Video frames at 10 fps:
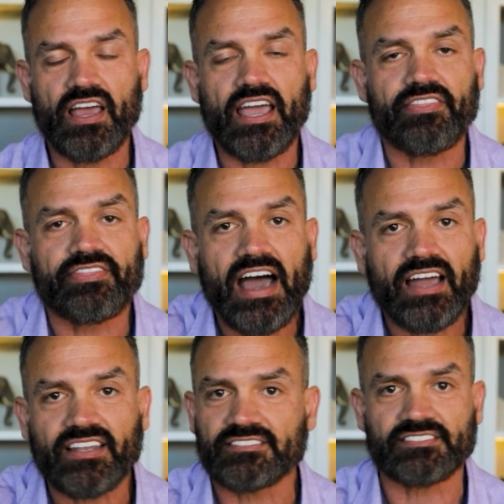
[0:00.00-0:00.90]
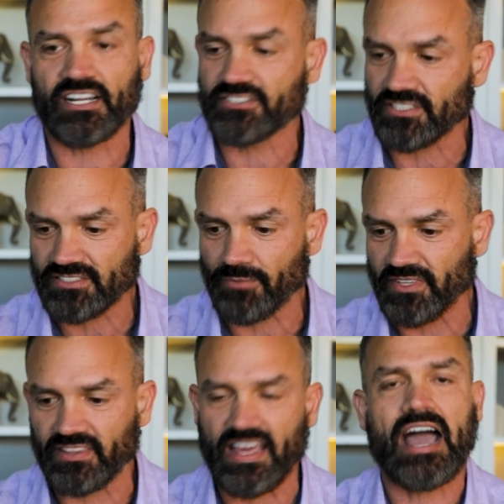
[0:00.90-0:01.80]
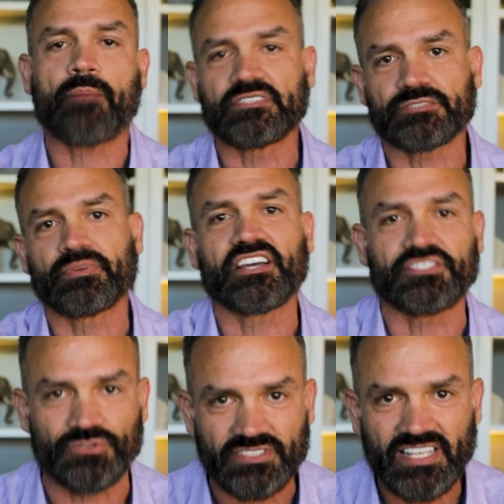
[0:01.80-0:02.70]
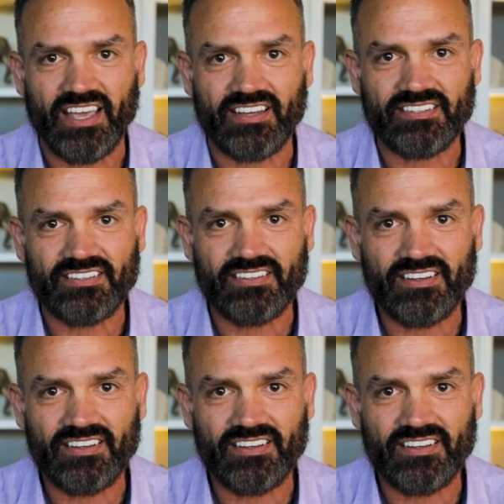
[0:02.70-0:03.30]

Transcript: And that is not just something that happens because you say it.